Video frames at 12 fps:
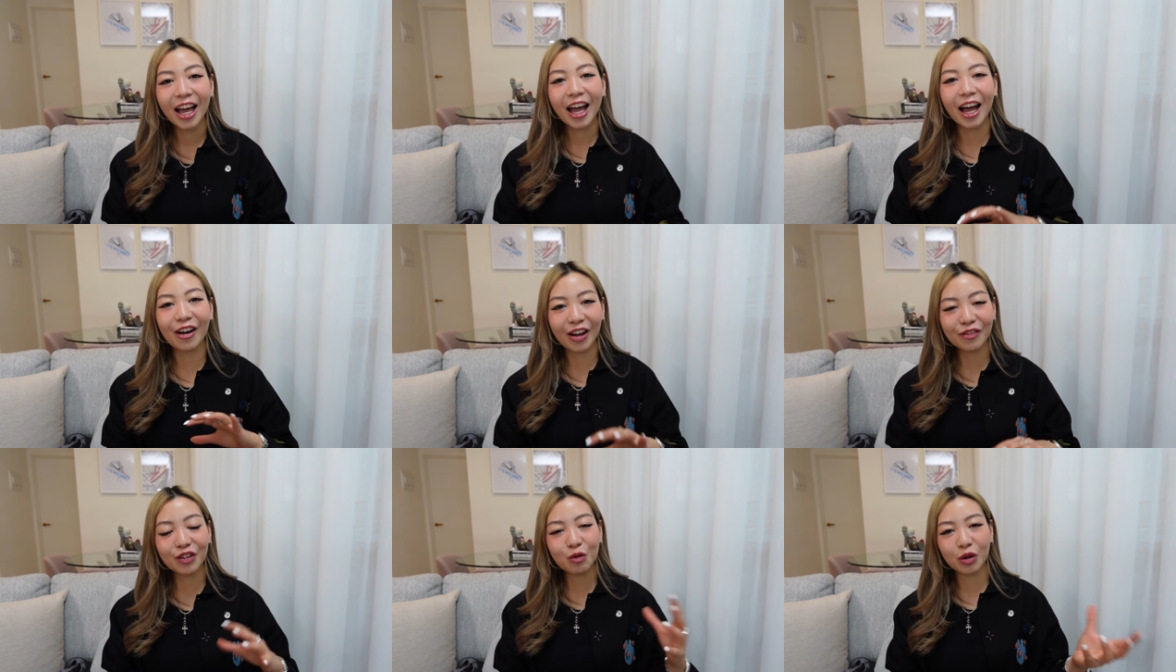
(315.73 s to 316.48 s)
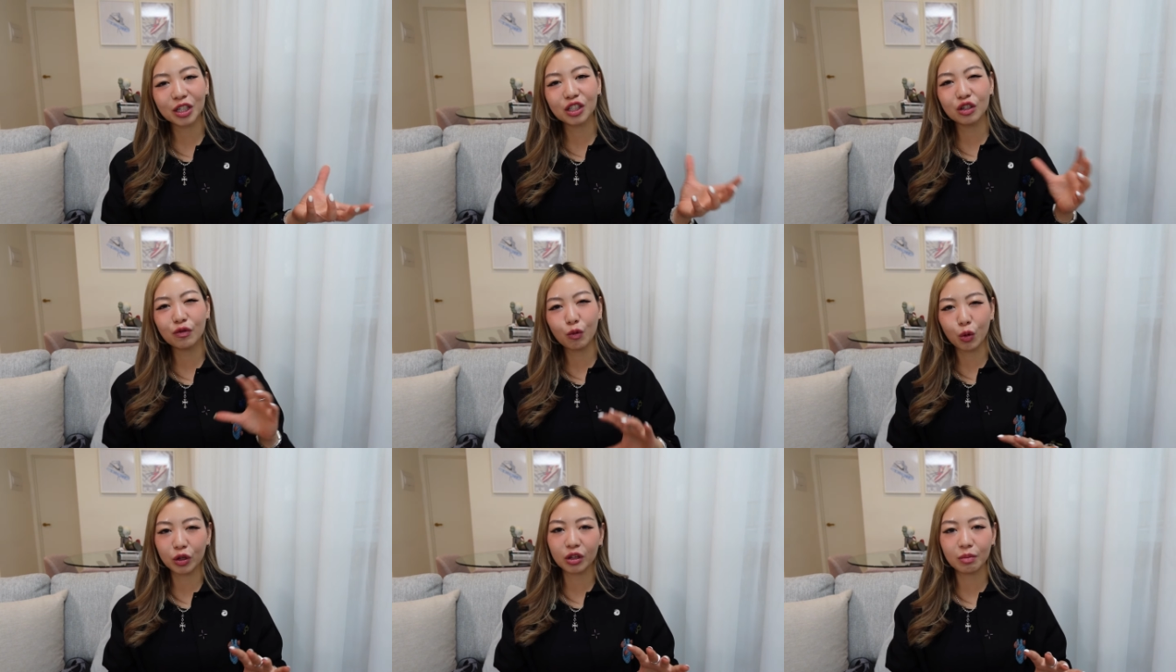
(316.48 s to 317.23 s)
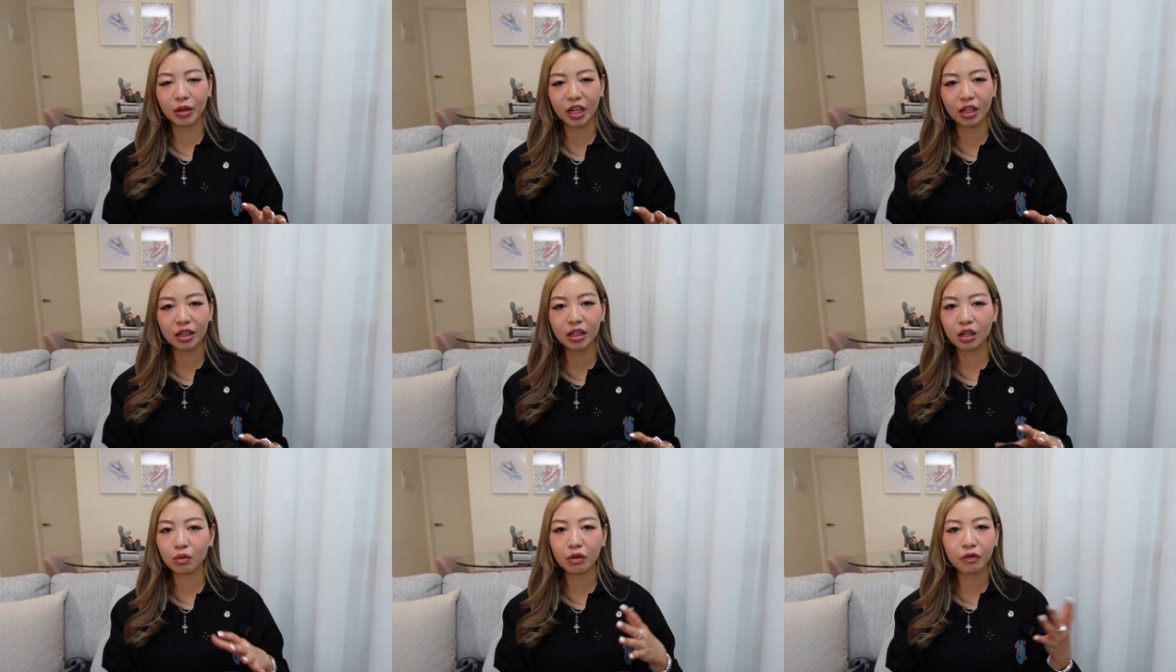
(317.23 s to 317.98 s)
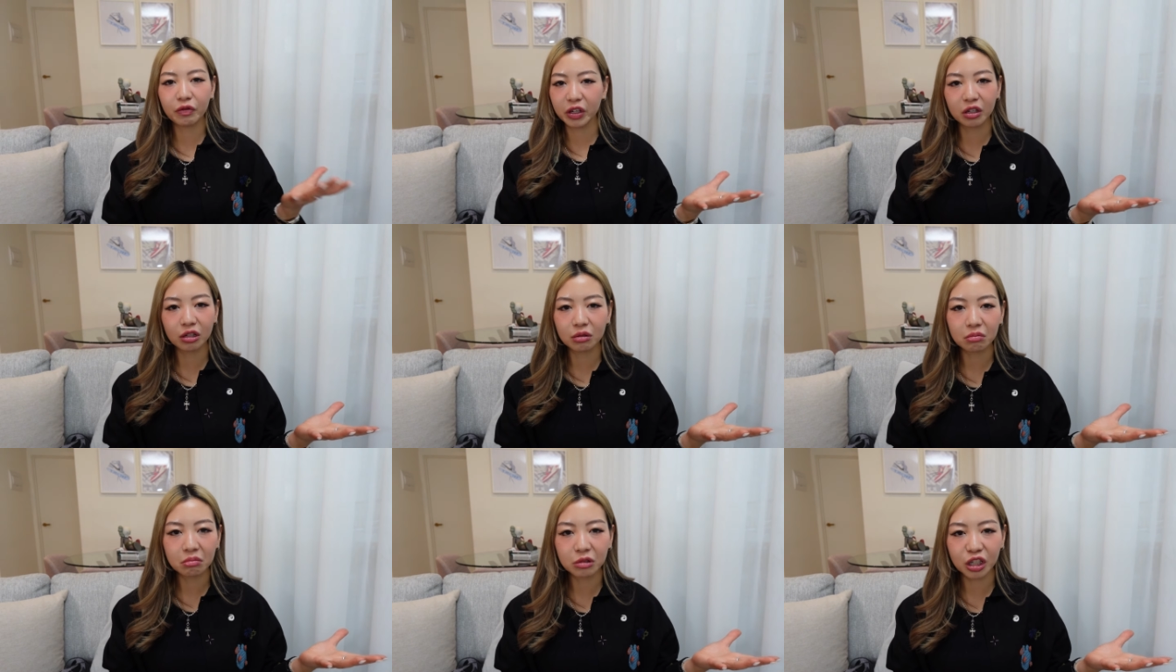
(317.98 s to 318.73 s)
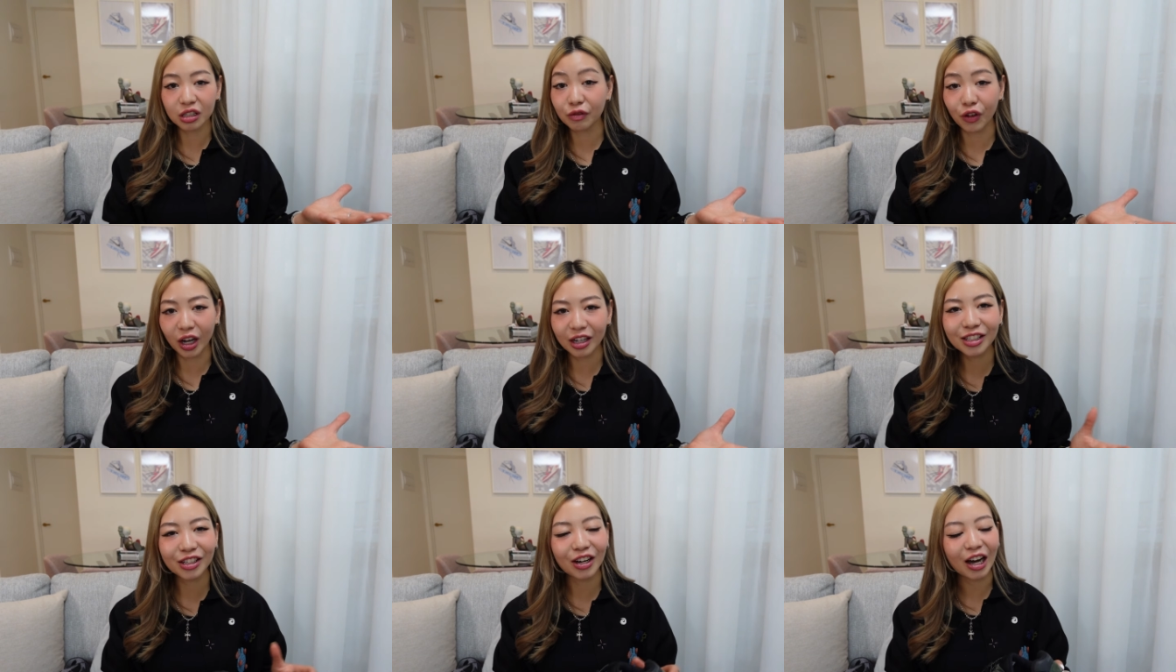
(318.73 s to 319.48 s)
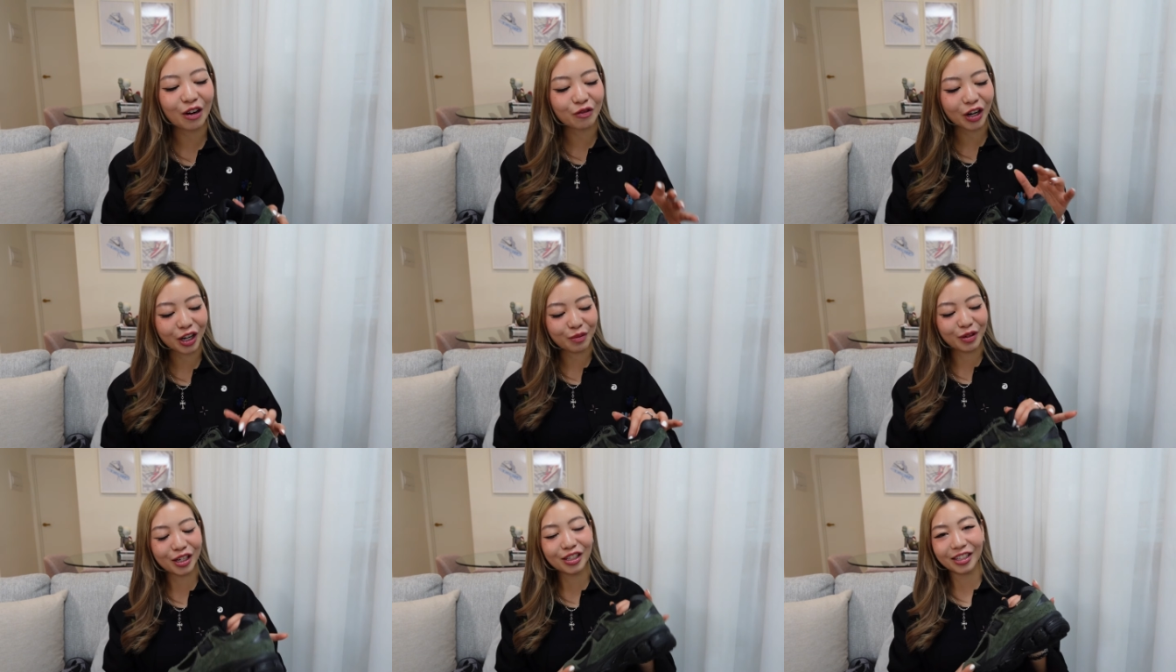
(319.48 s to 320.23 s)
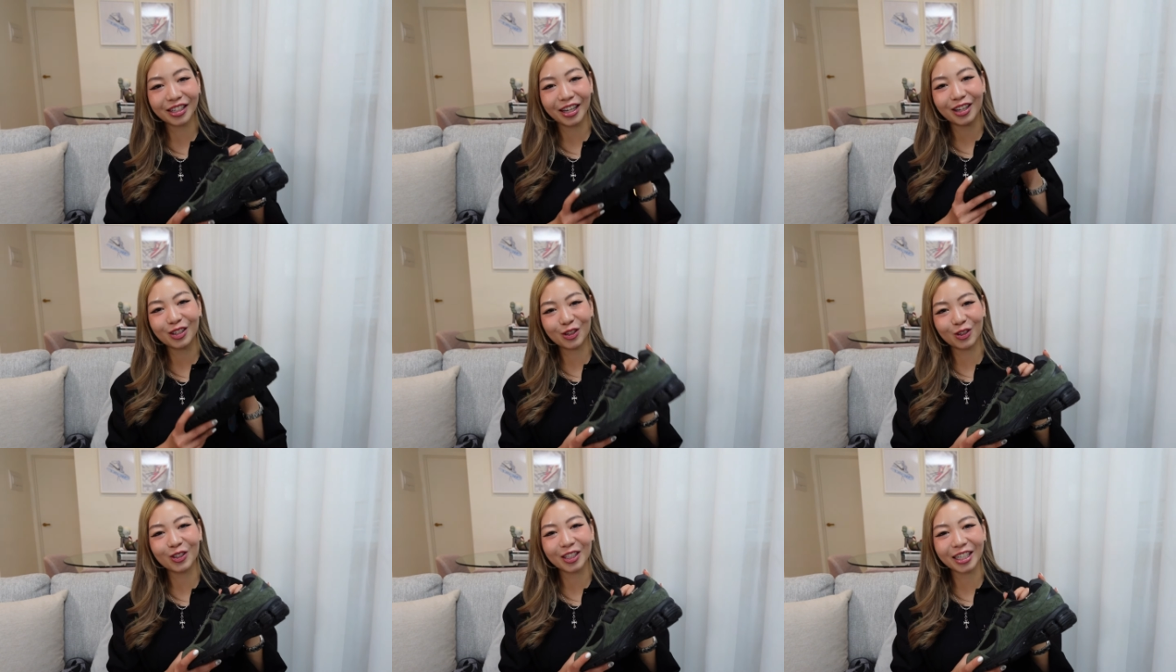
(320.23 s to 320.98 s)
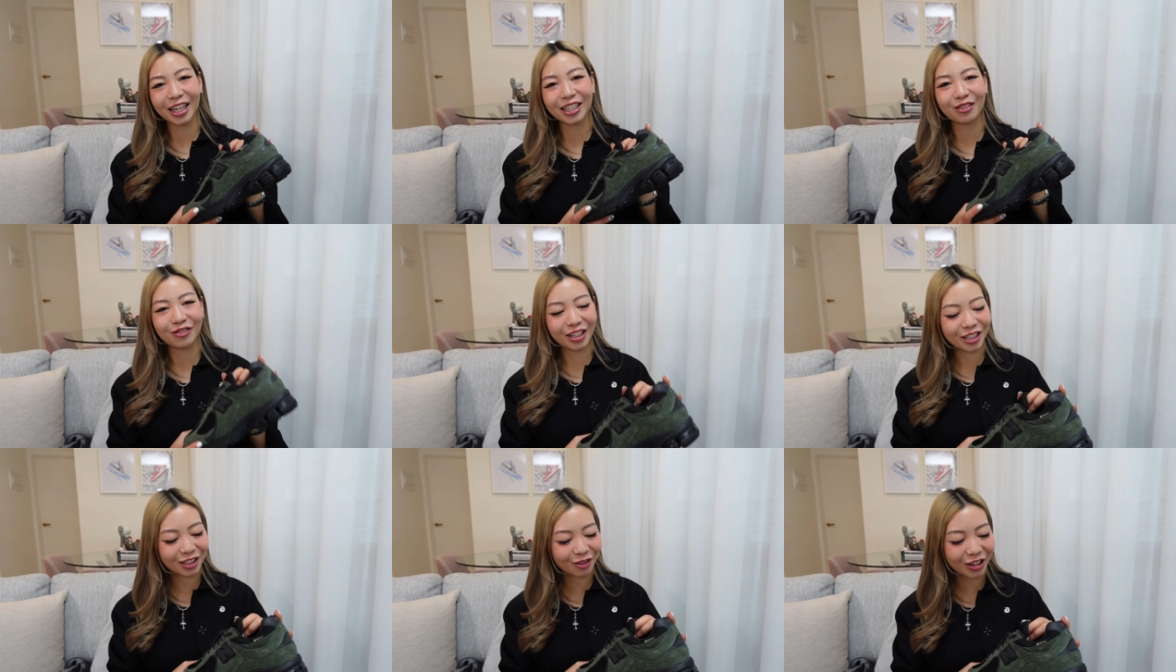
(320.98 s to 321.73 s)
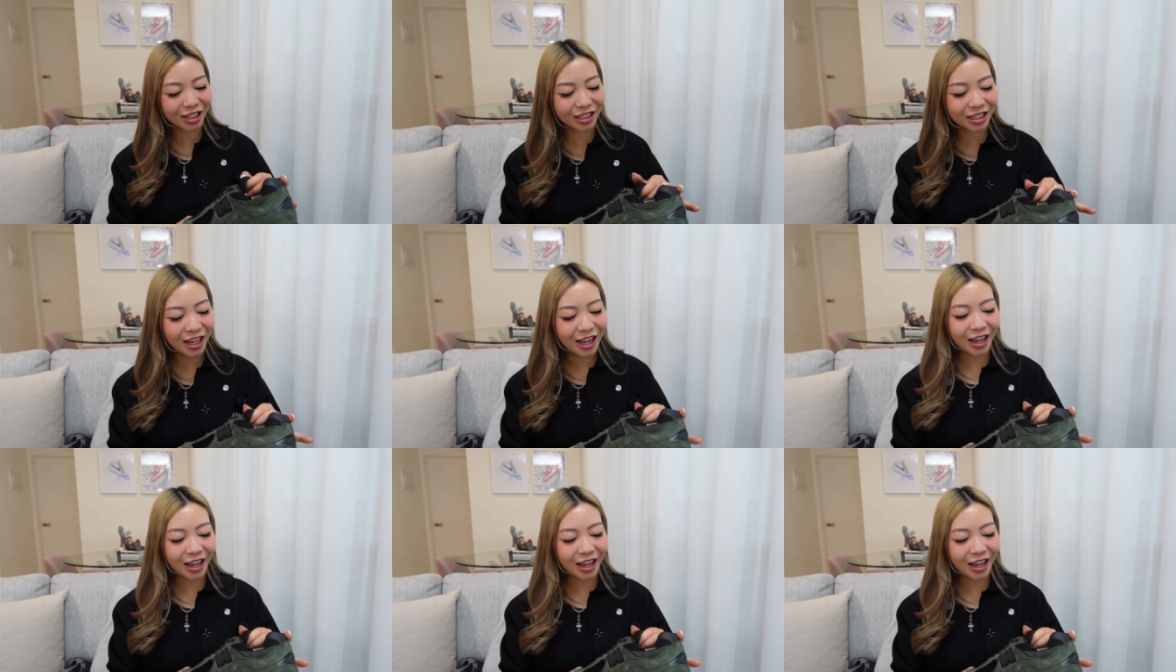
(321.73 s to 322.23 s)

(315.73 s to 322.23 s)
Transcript: However, once you've worn them in, they will feel just fine. So I recommend just staying true to size with these ones.